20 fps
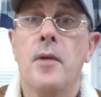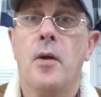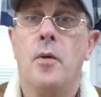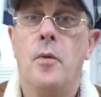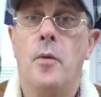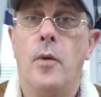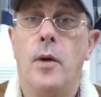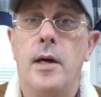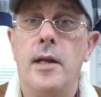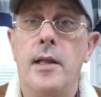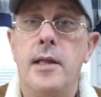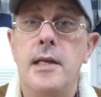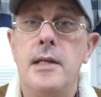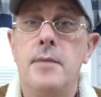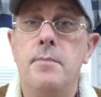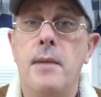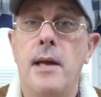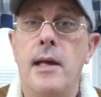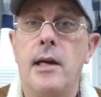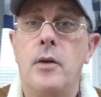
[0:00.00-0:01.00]
One of these
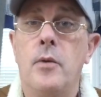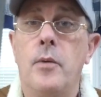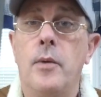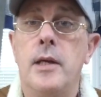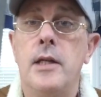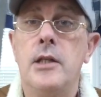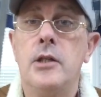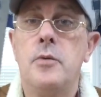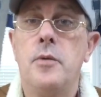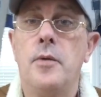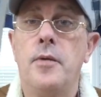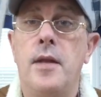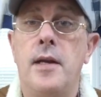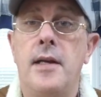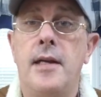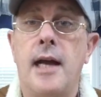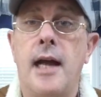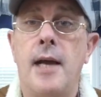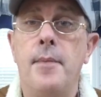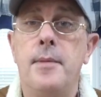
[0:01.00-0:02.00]
metal ones with the
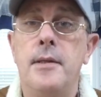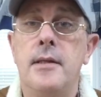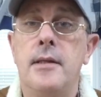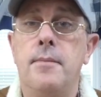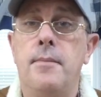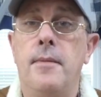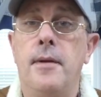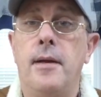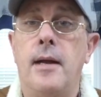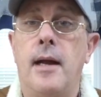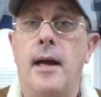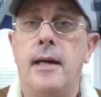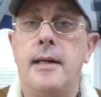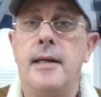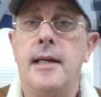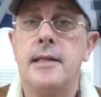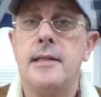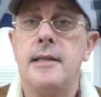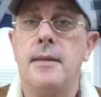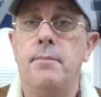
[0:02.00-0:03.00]
diamonds
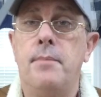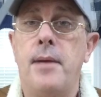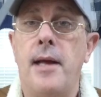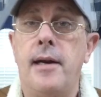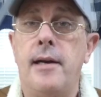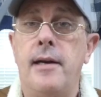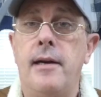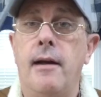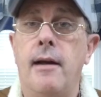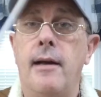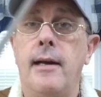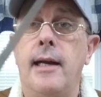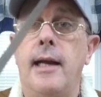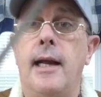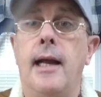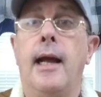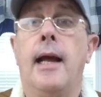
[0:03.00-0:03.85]
just embedded on it,